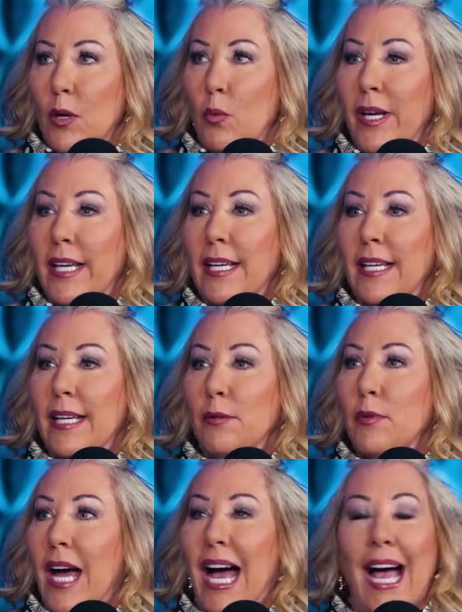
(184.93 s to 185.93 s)
we can
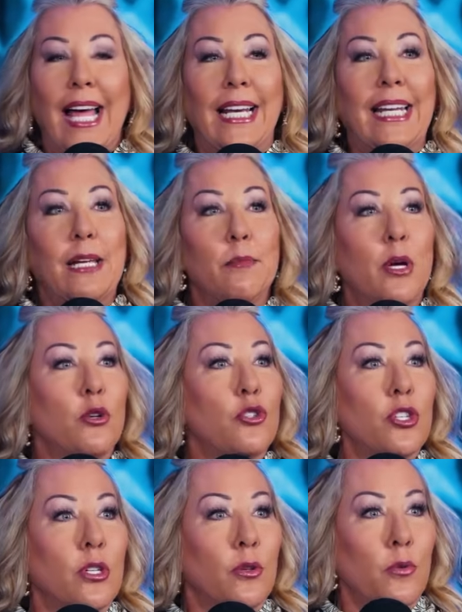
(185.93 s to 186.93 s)
get highly
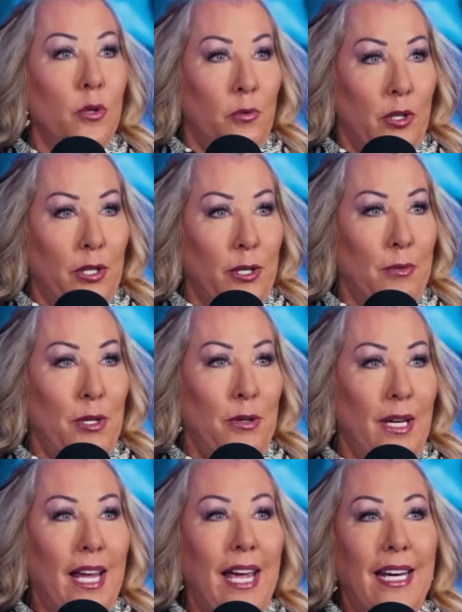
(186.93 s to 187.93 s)
emotional when we're
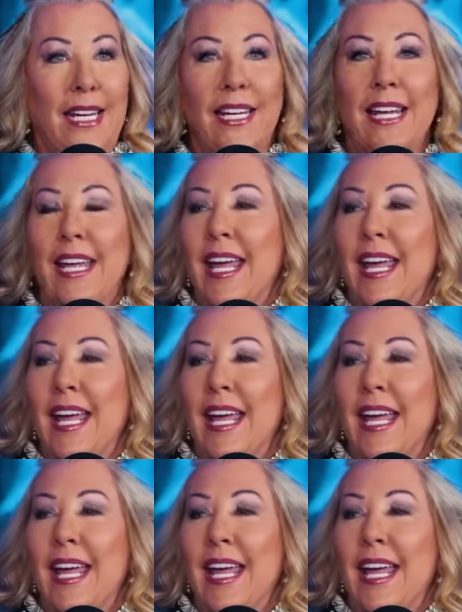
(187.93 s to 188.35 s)
communicating,